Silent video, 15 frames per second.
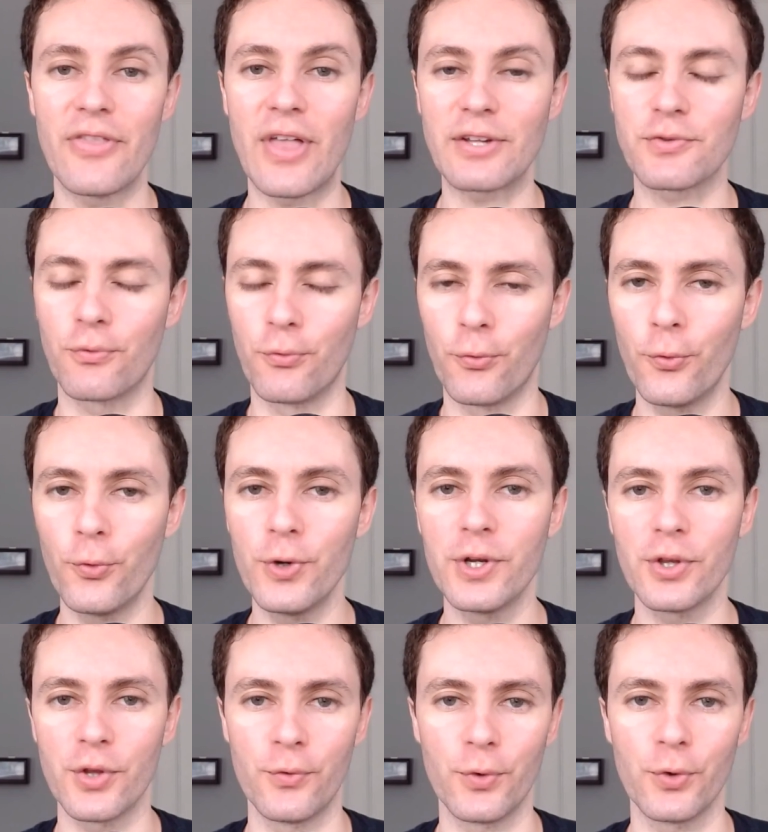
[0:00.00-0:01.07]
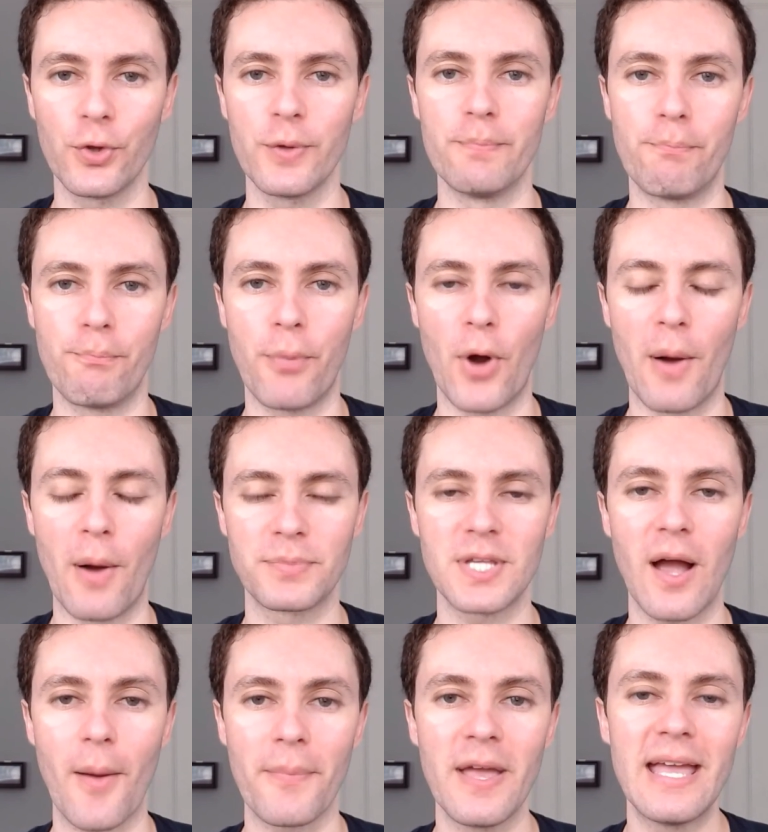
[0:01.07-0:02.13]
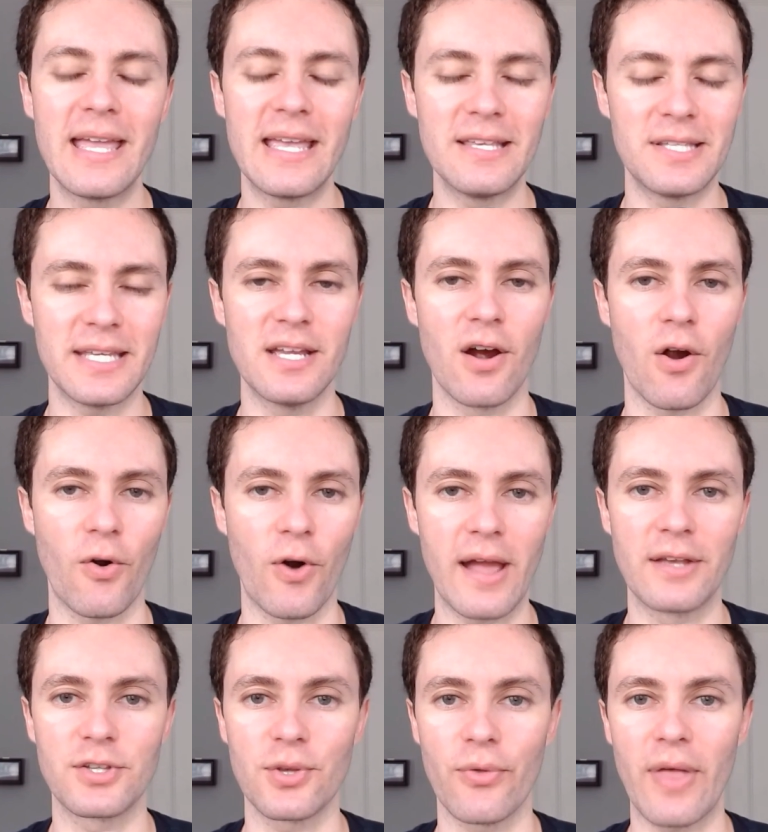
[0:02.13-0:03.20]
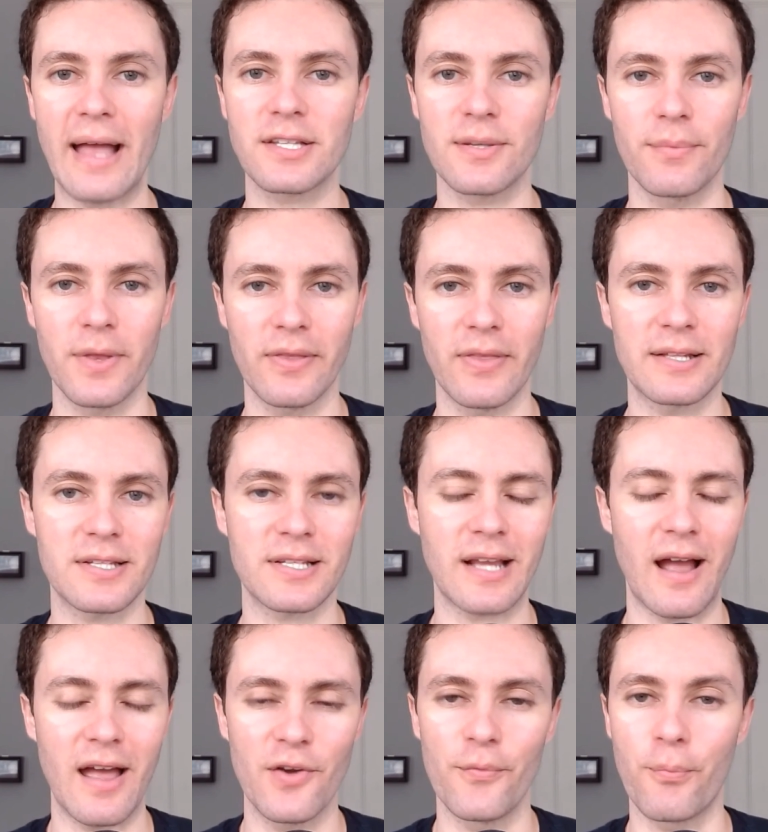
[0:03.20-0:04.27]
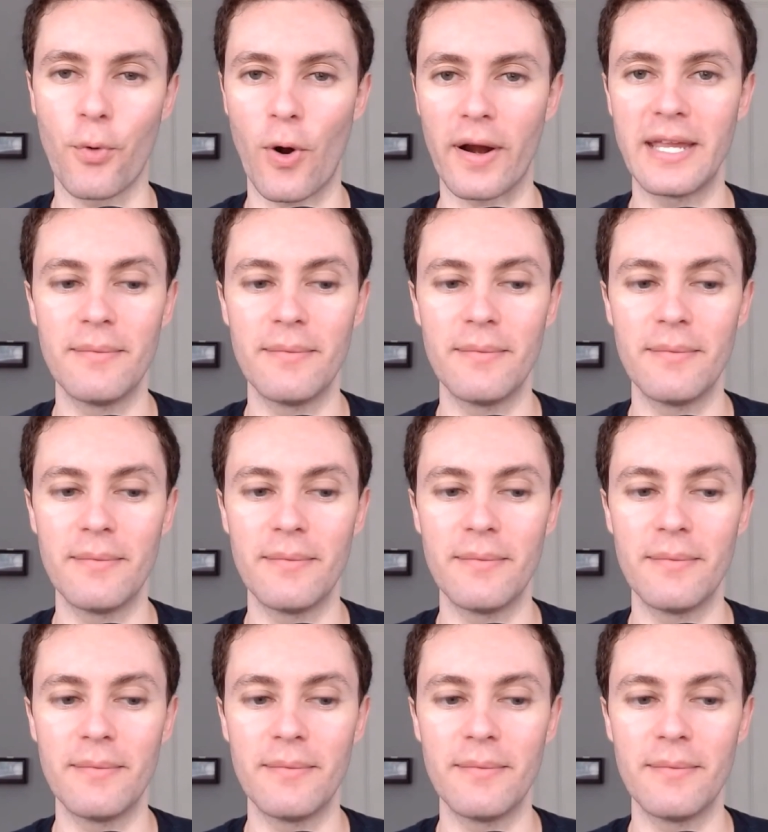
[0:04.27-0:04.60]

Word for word: That's really, really bumped up his ERA. So that's something that's kind of brought